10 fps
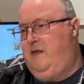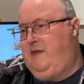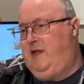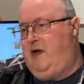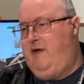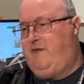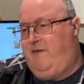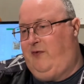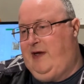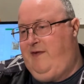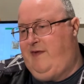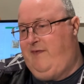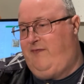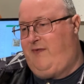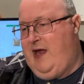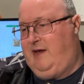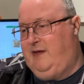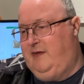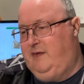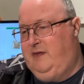The Life of Aretha
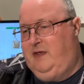Franklin.